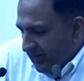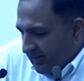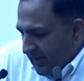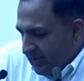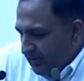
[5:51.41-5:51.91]

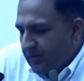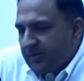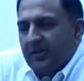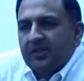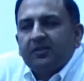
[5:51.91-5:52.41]

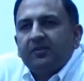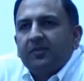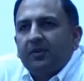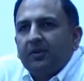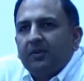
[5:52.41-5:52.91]
resolute stress
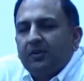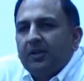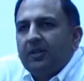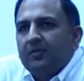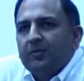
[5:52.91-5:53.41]
on
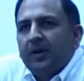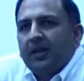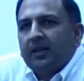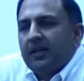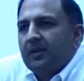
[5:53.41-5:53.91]

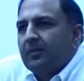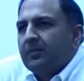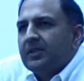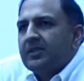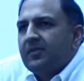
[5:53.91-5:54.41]
individuality
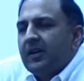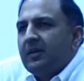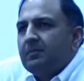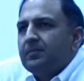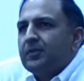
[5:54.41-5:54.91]
was his
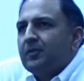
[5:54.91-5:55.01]
very